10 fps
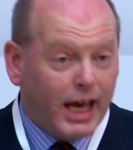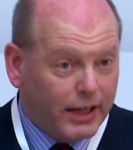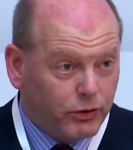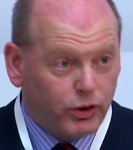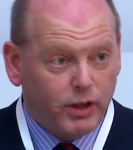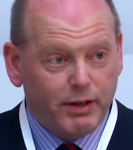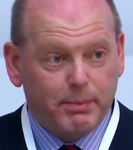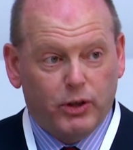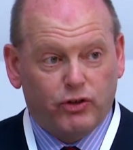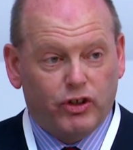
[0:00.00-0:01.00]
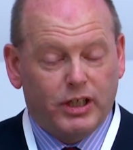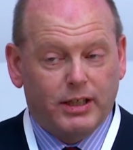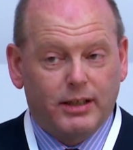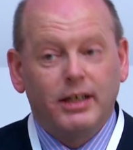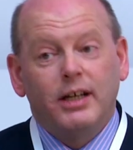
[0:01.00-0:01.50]
and serving
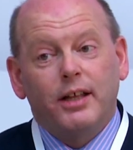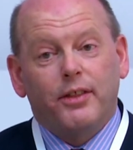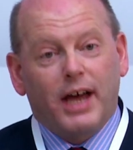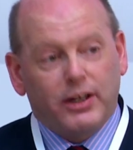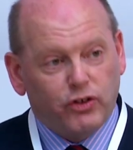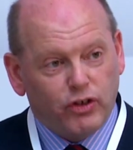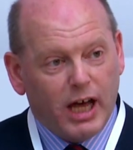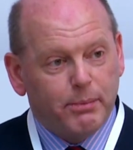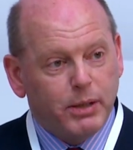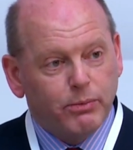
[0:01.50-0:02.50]
personnel. That has now been